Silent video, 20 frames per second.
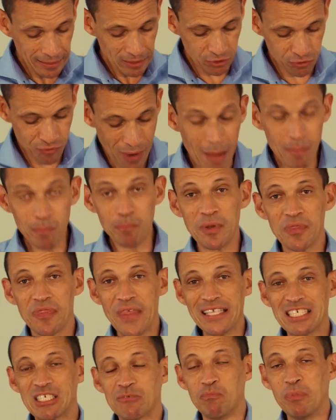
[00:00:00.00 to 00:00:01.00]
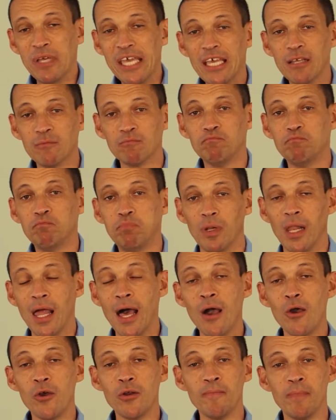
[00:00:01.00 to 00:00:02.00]
trumpet that's being
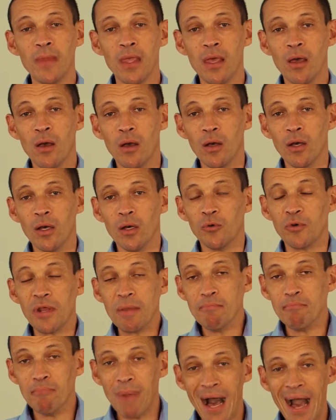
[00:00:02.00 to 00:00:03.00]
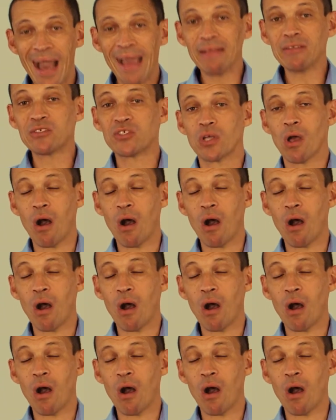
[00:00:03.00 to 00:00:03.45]
blown reminds